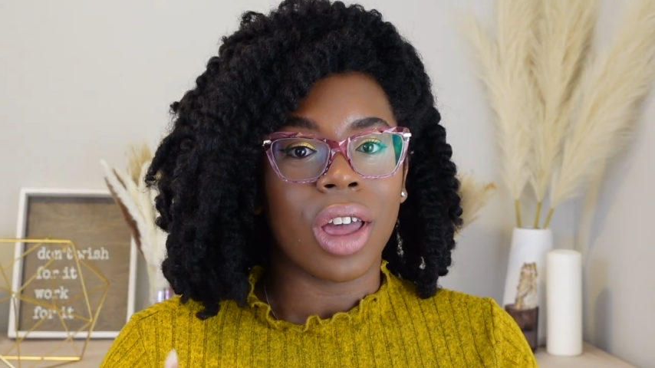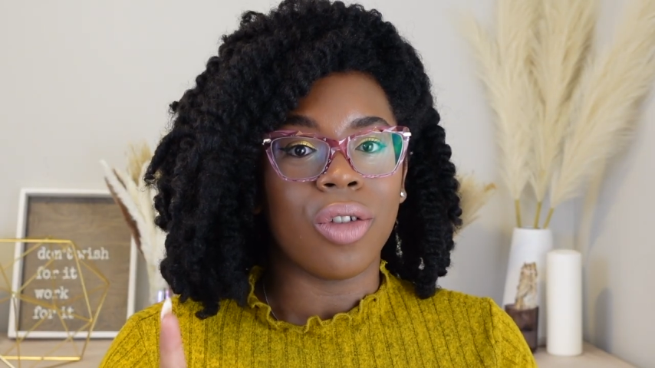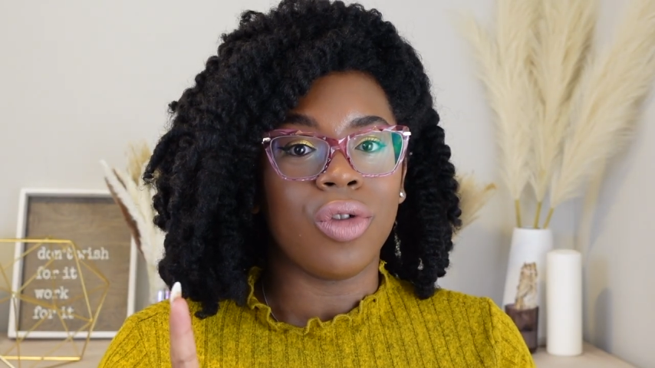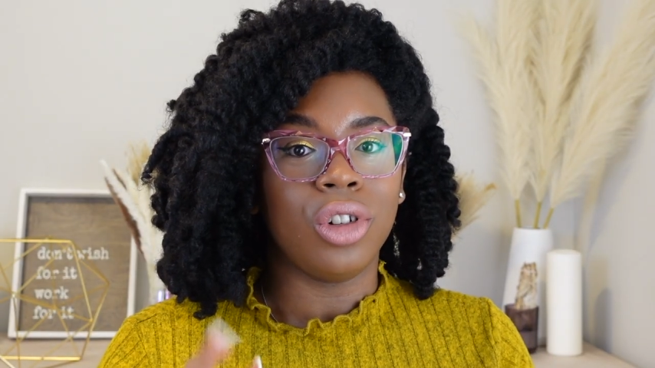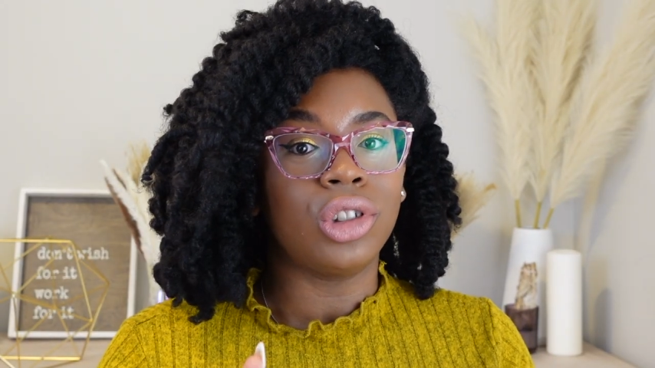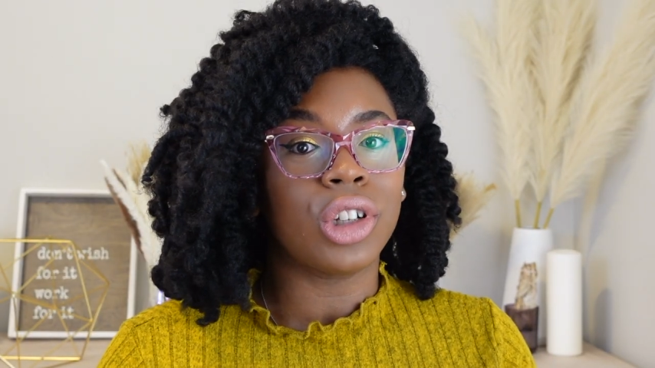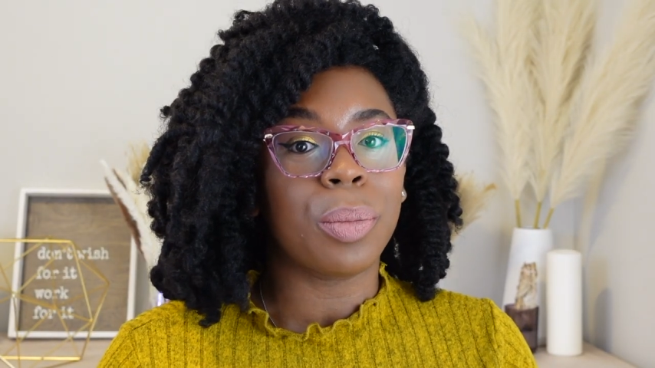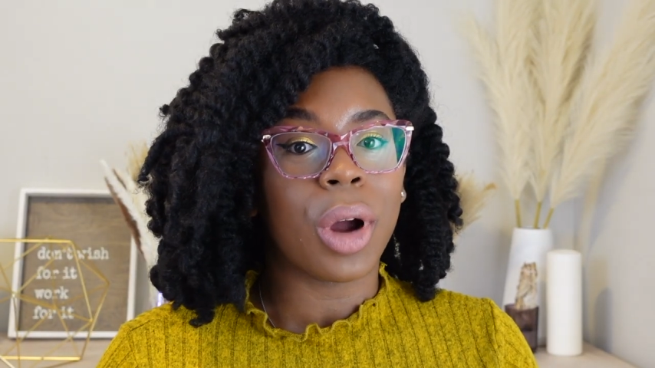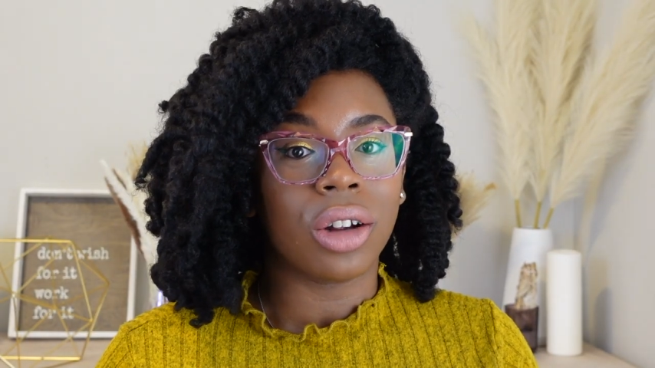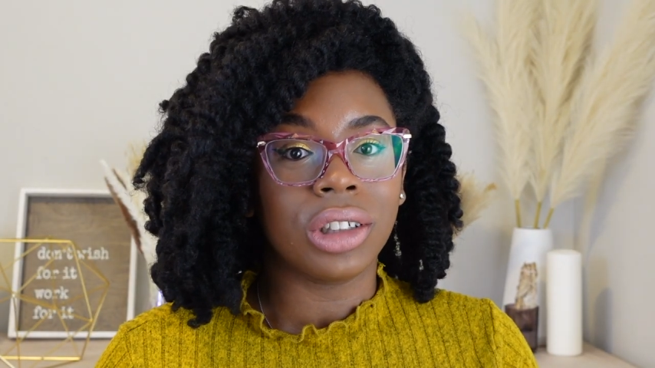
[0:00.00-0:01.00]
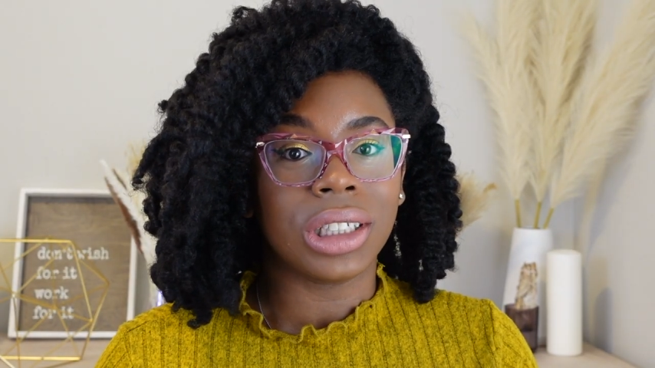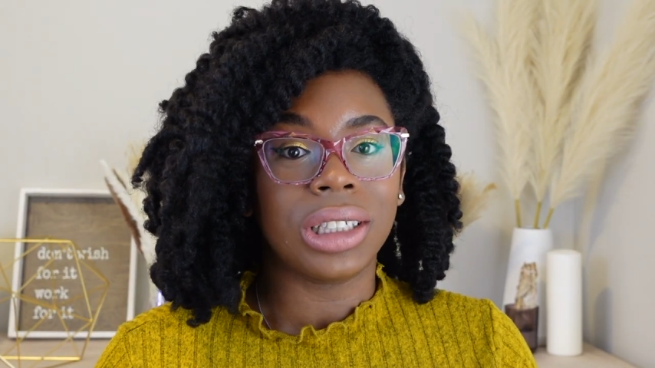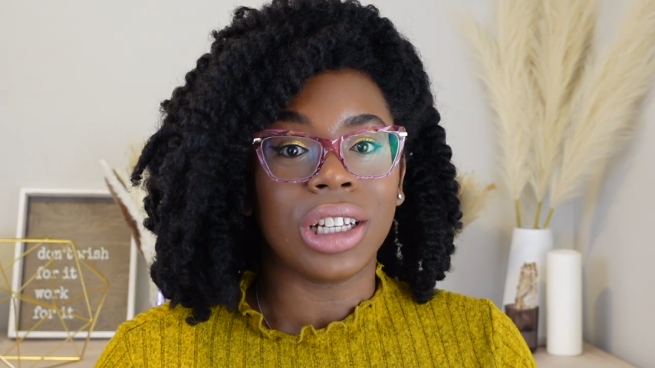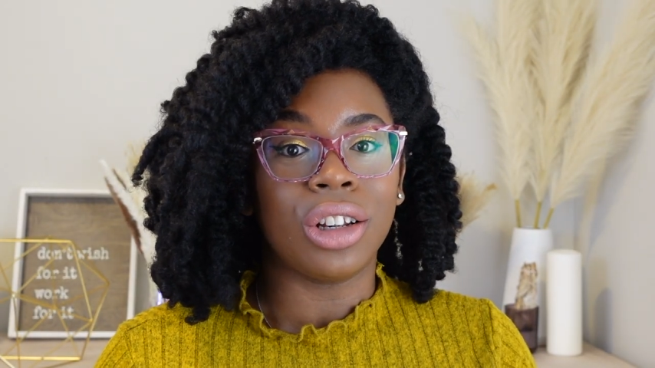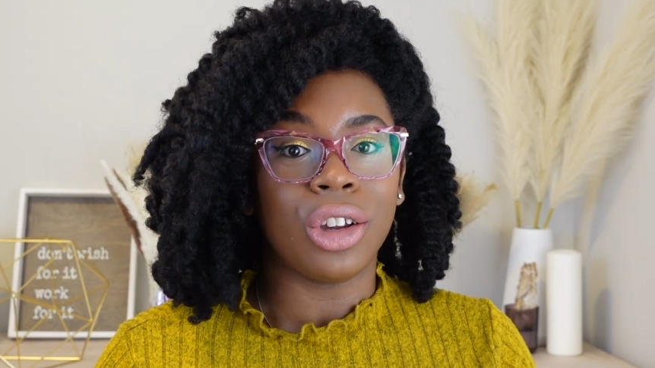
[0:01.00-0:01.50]
if you should purchase
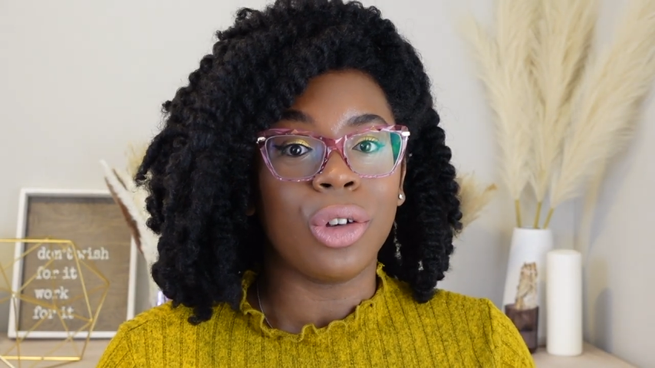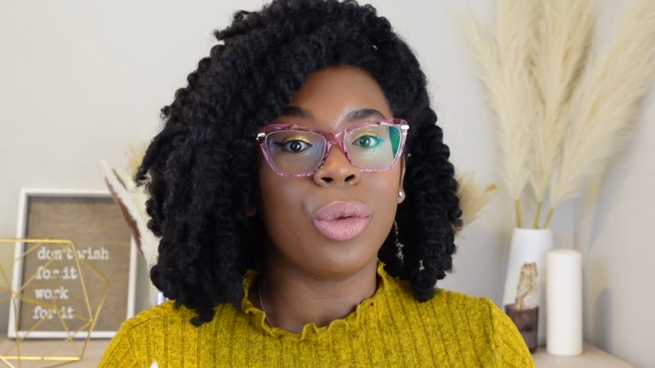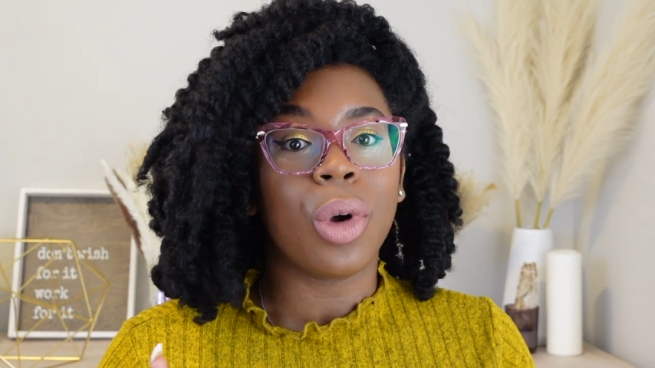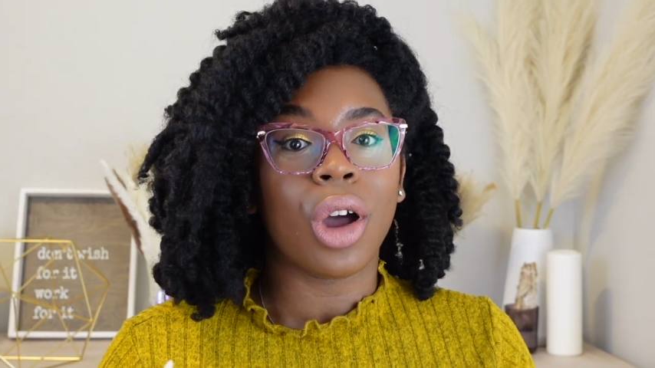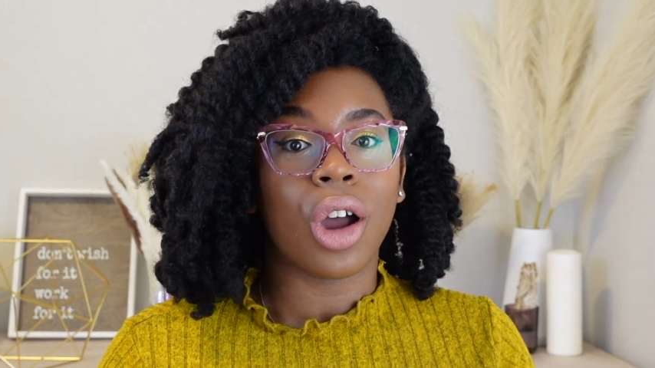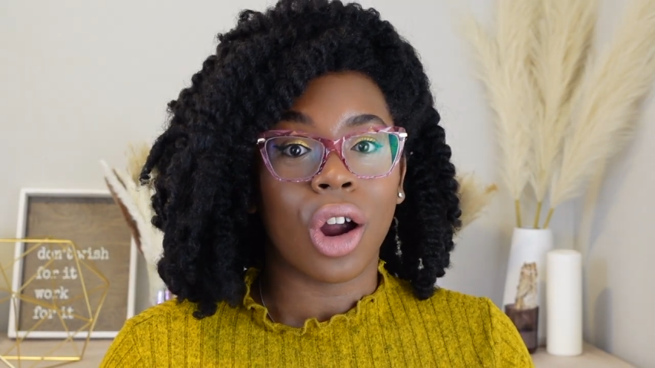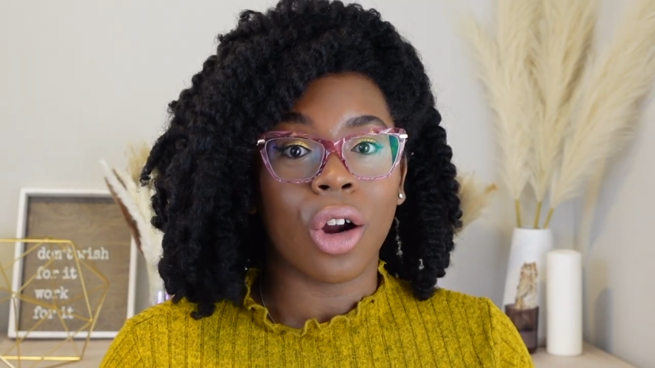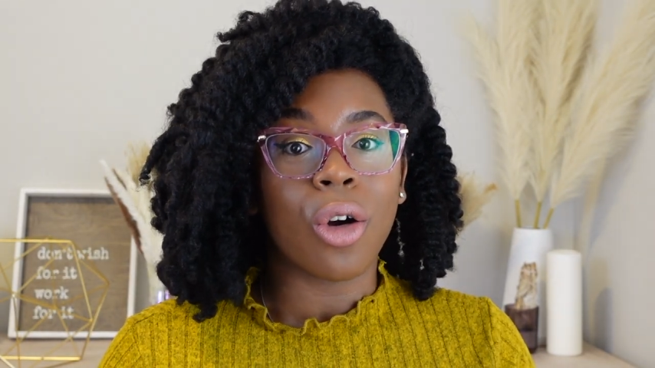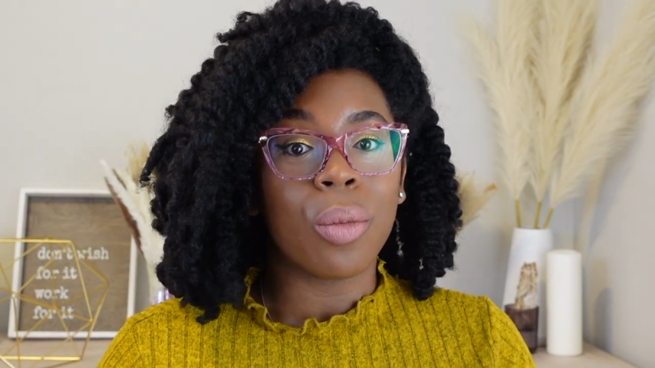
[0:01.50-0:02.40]
the new Curl